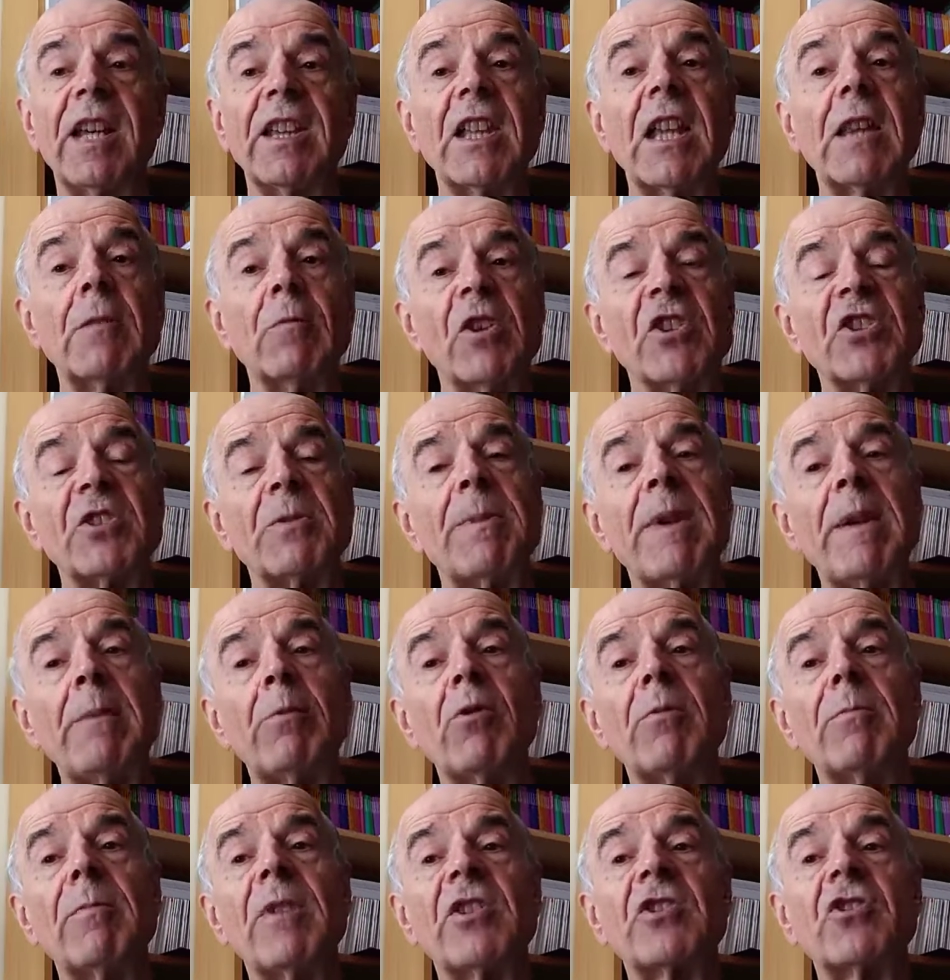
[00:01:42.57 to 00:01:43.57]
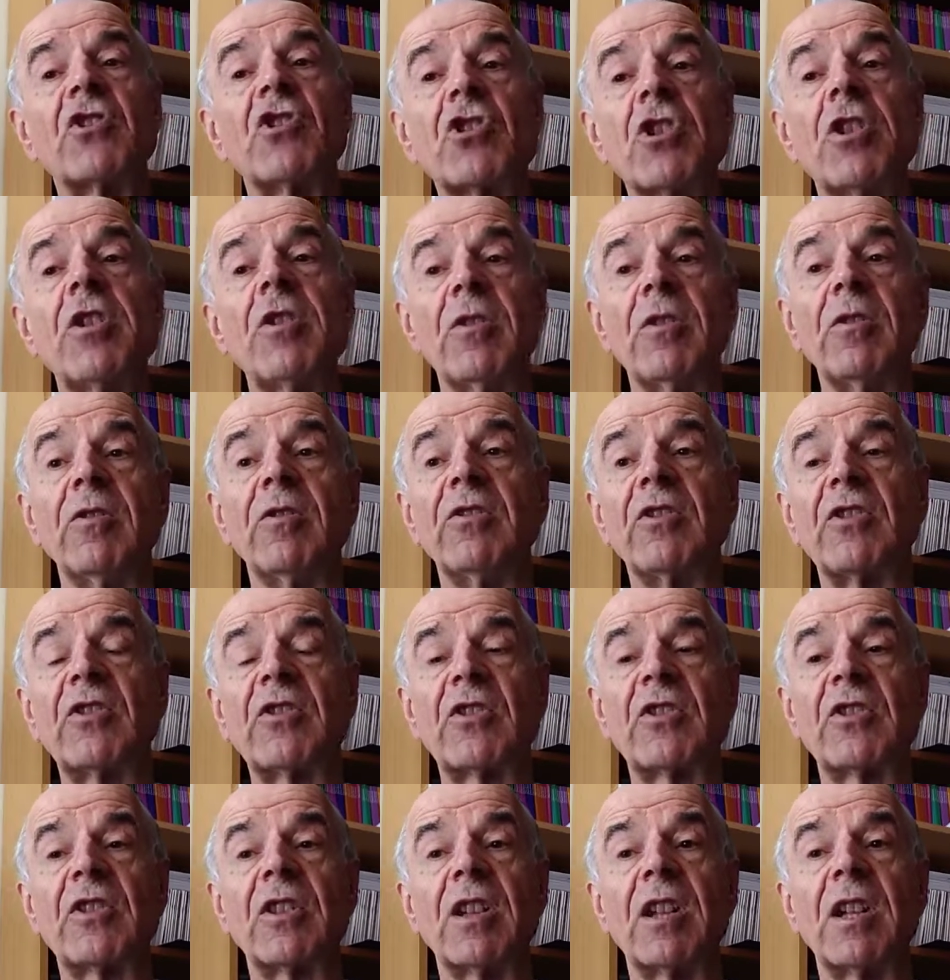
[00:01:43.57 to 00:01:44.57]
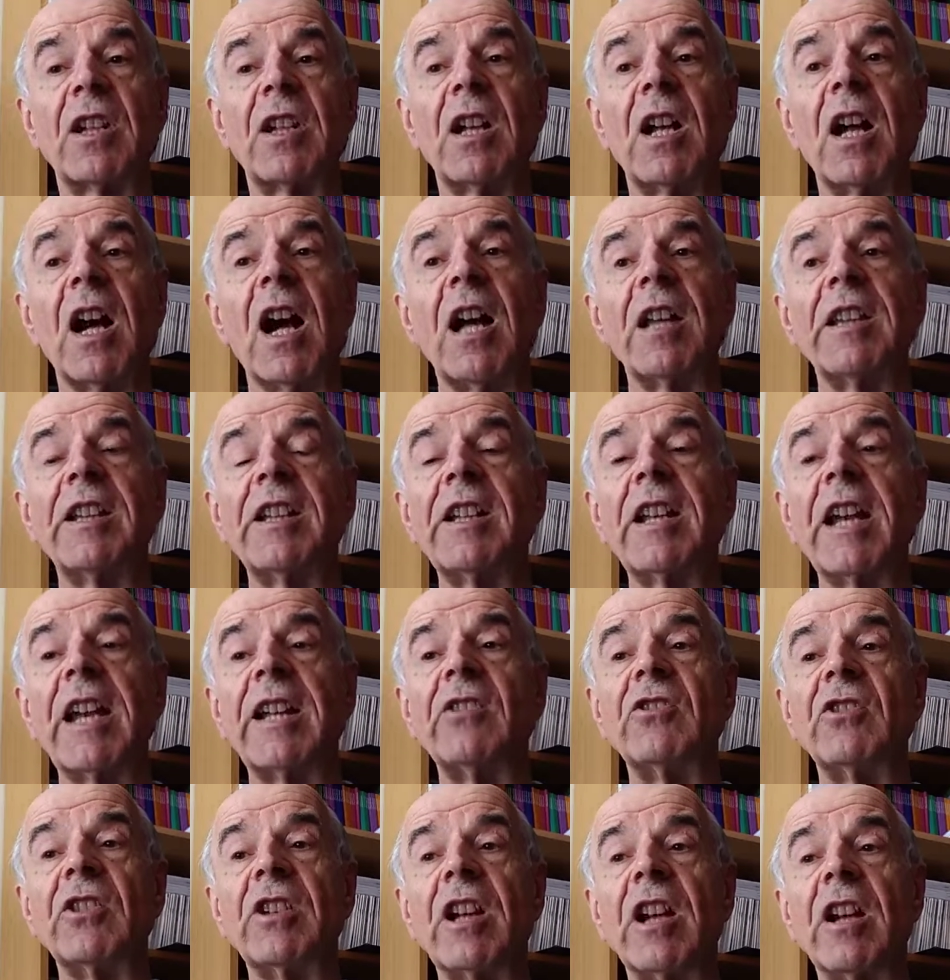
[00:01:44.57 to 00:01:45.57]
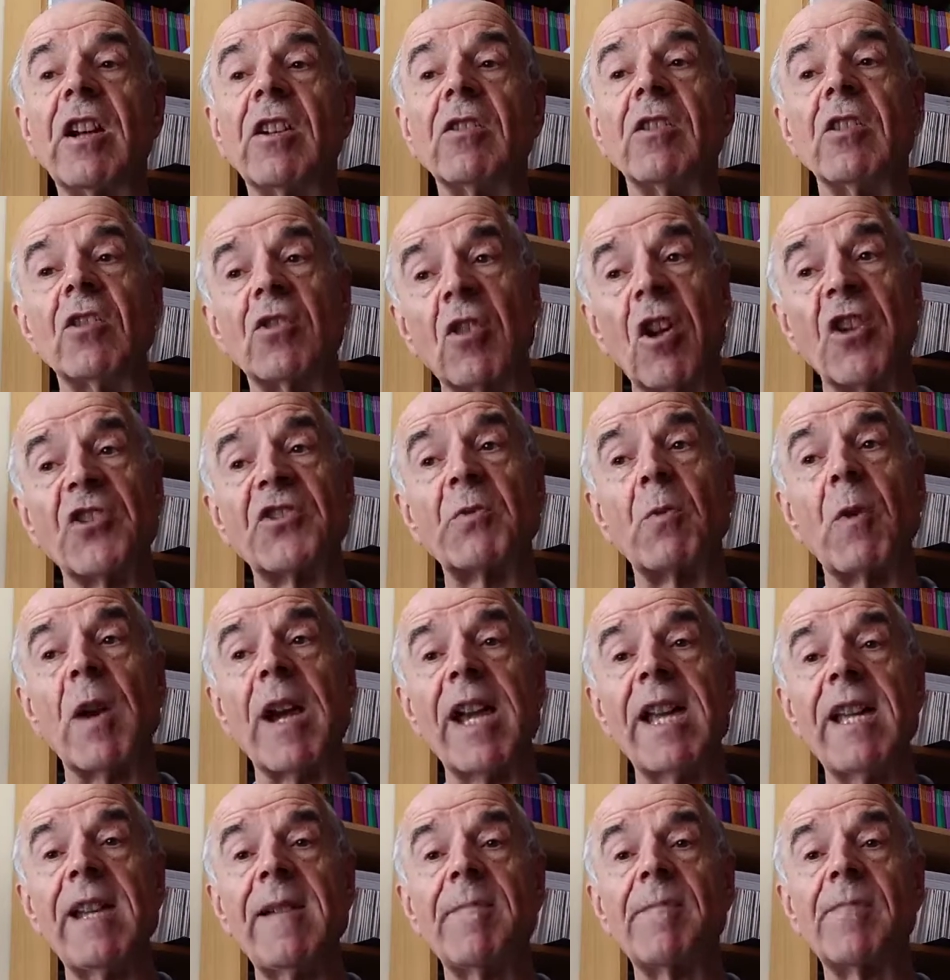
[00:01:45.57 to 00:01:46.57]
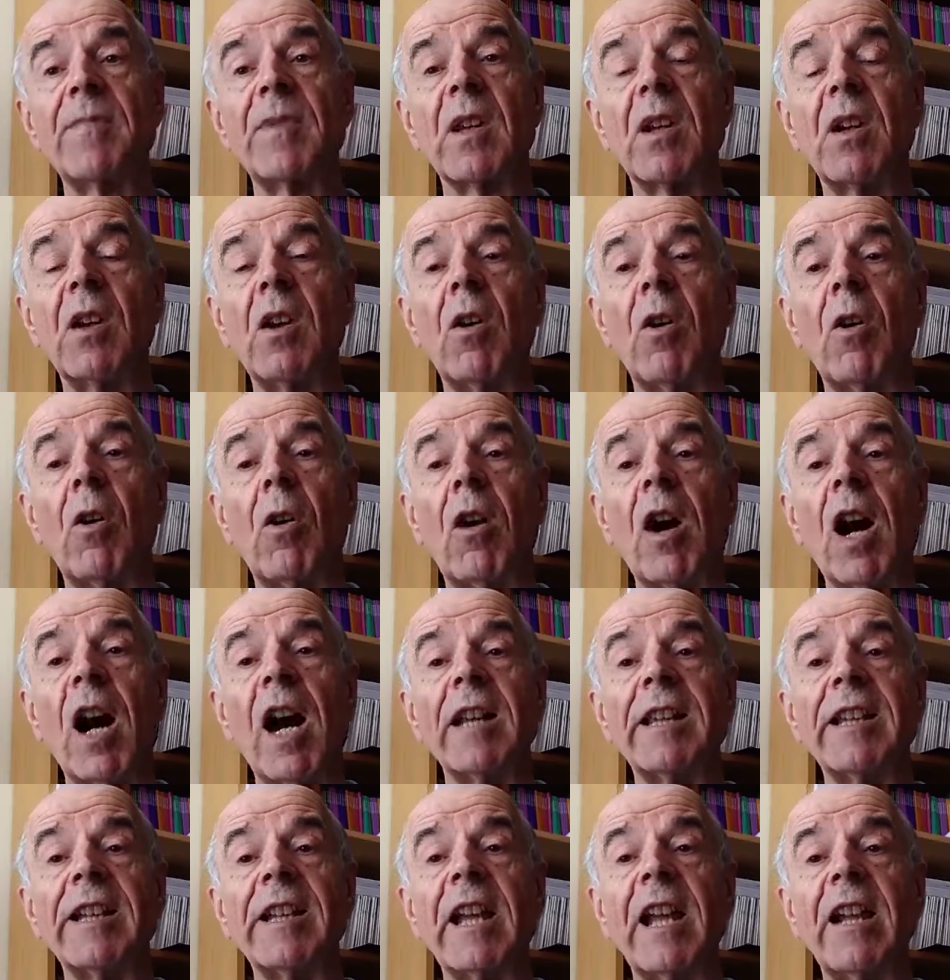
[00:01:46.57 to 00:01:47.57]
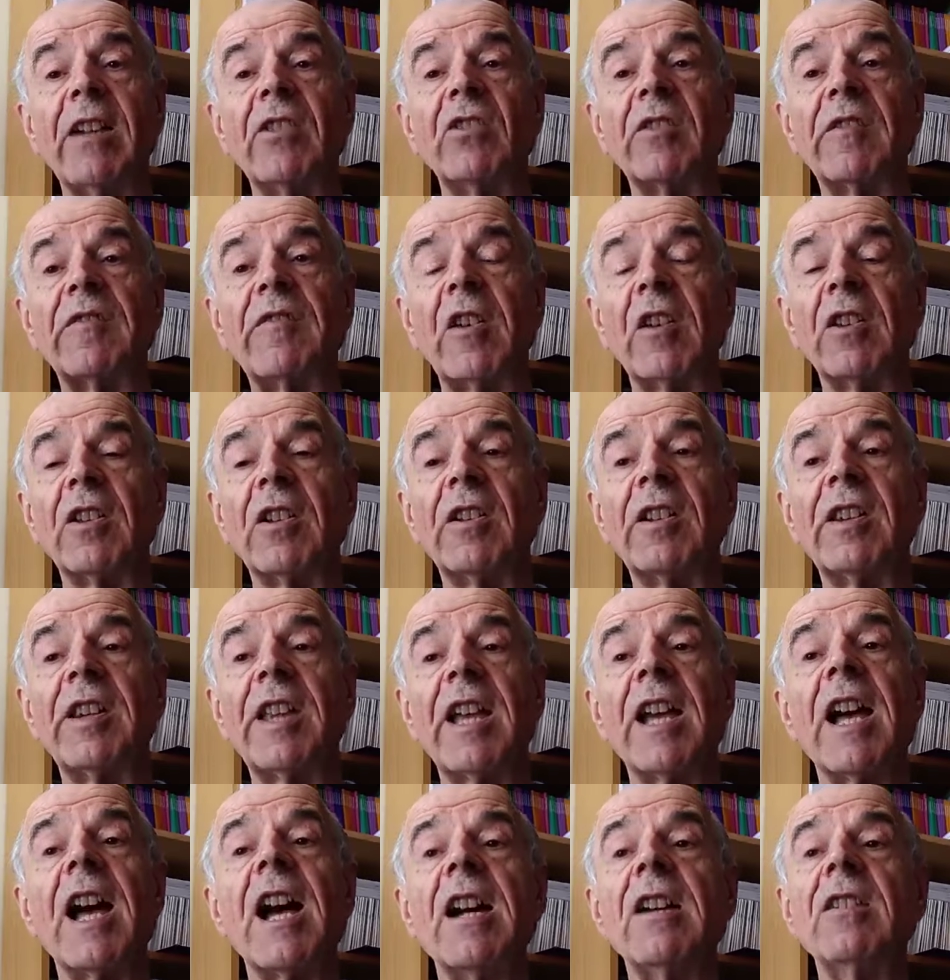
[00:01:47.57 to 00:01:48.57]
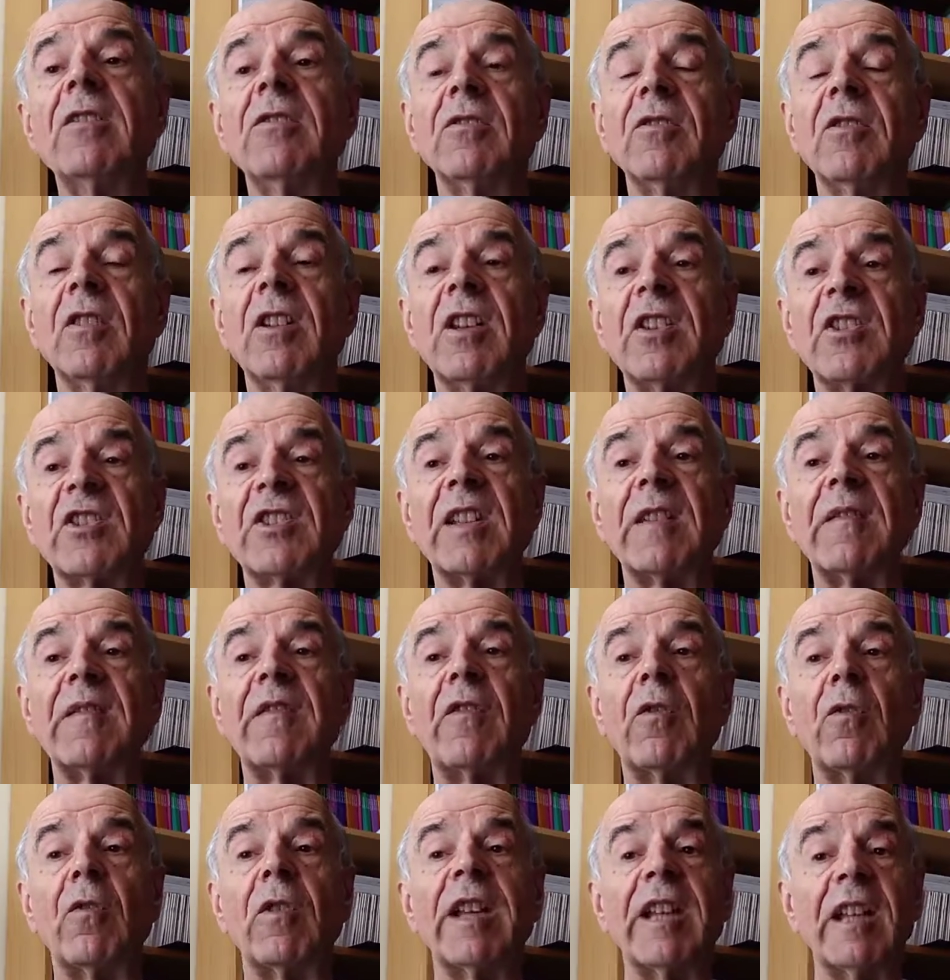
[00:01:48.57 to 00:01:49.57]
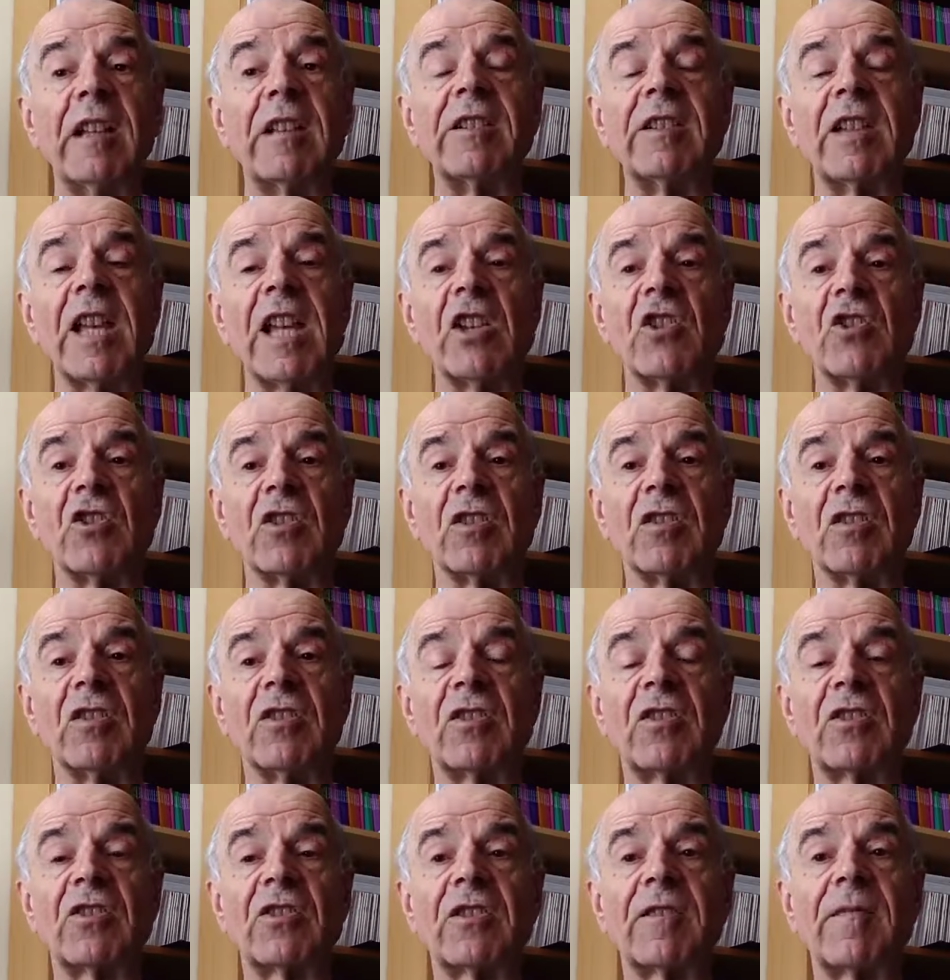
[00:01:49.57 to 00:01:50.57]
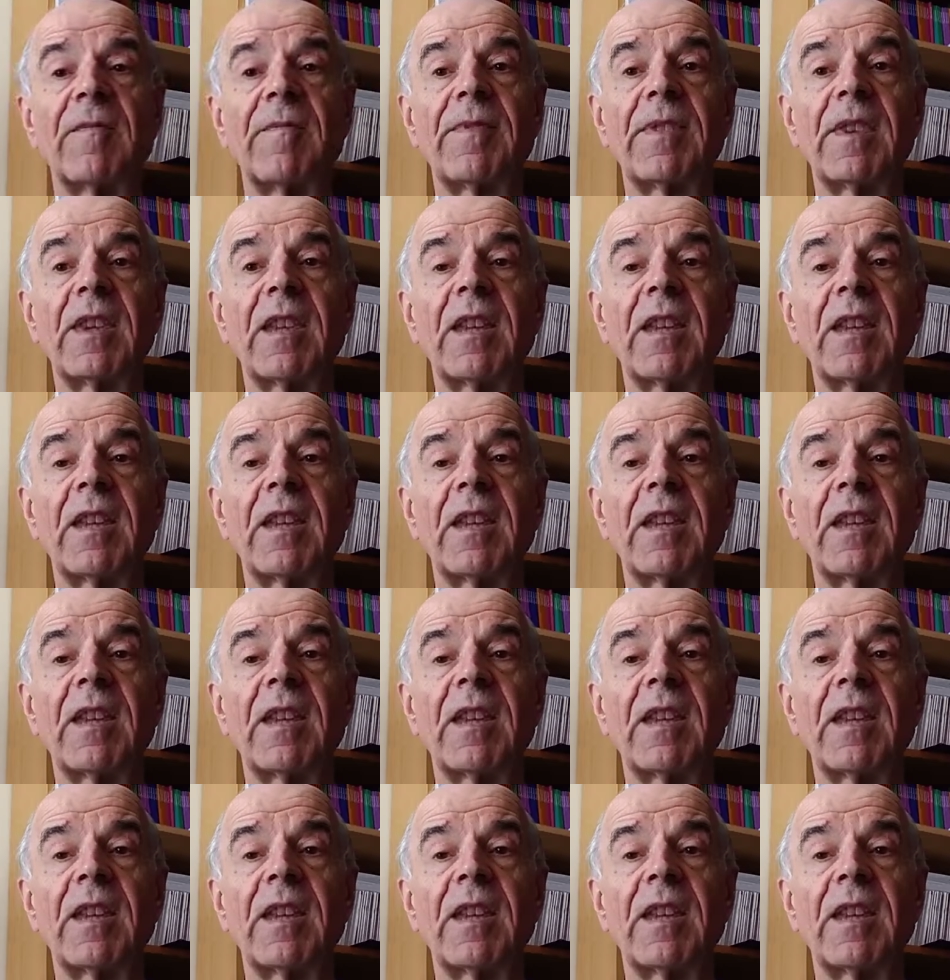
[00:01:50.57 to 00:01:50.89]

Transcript: In other words, the people must choose. Are they going to go God's way or are they going to follow their own sinful inclinations?